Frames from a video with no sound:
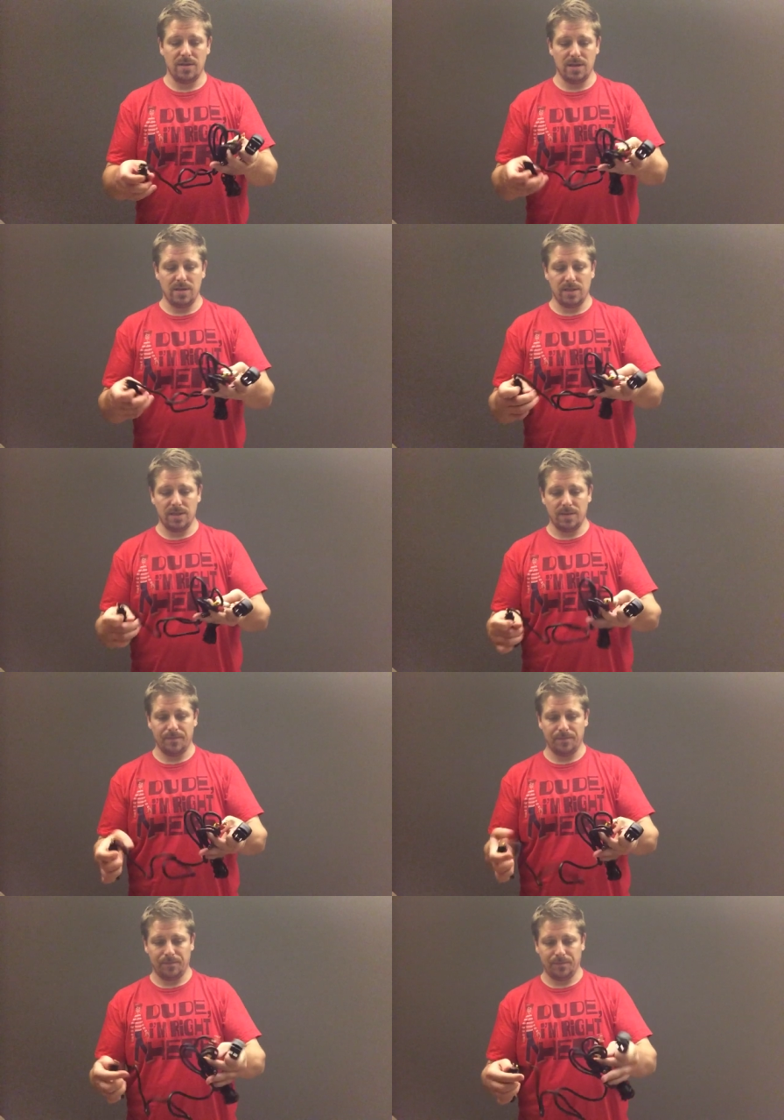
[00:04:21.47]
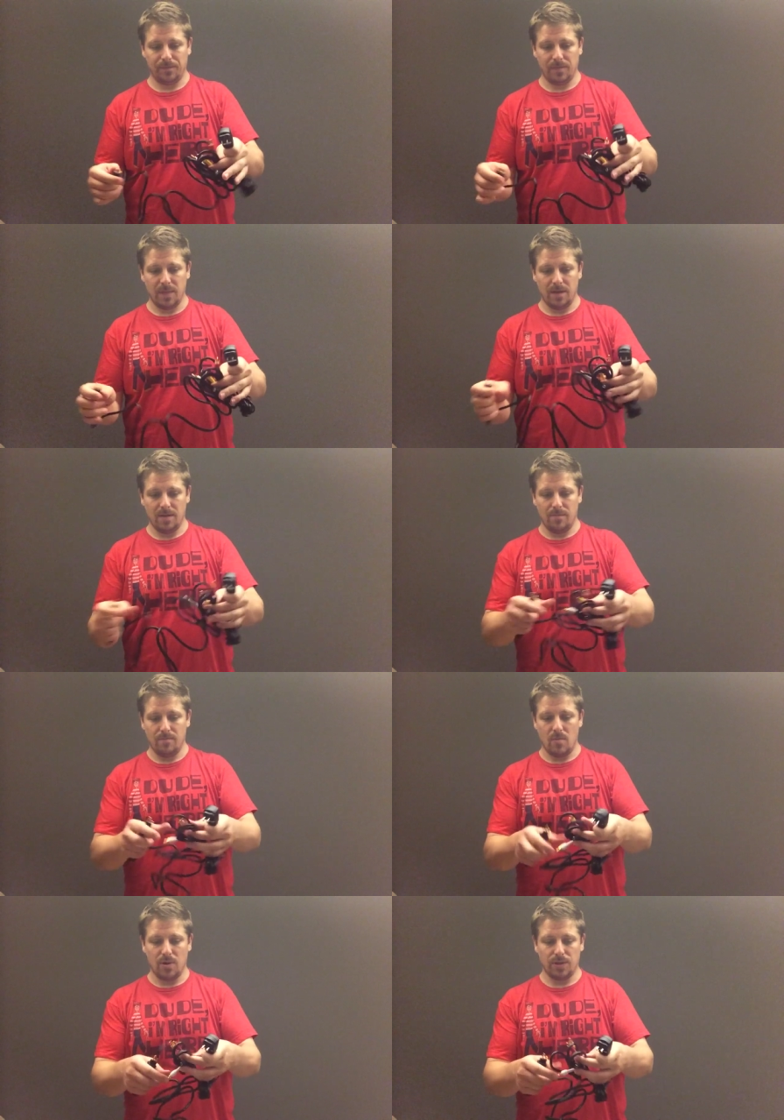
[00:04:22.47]
this
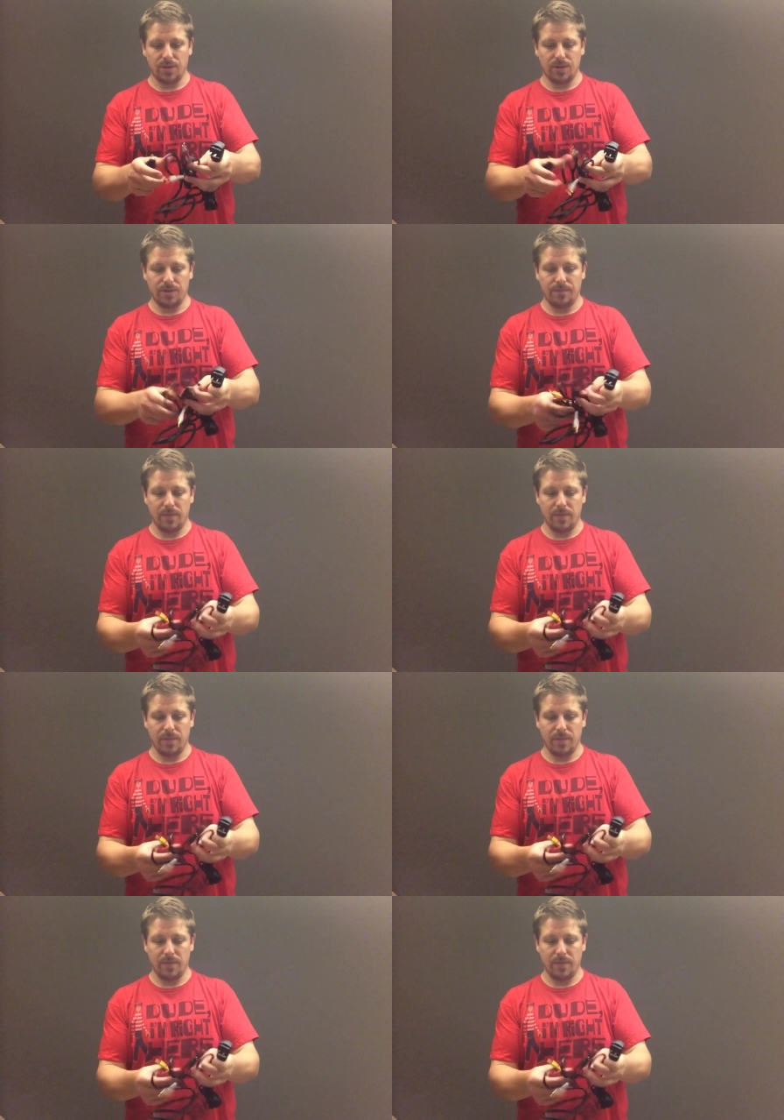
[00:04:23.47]
monster